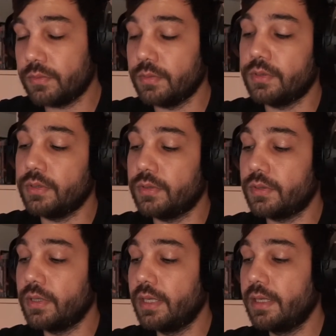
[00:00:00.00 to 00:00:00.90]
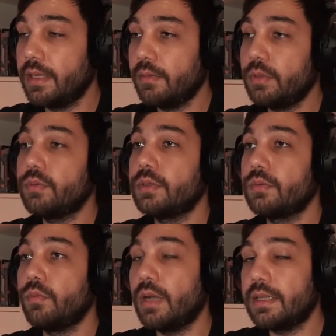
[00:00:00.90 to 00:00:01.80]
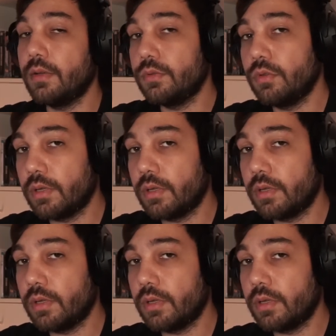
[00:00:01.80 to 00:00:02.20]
which was what I was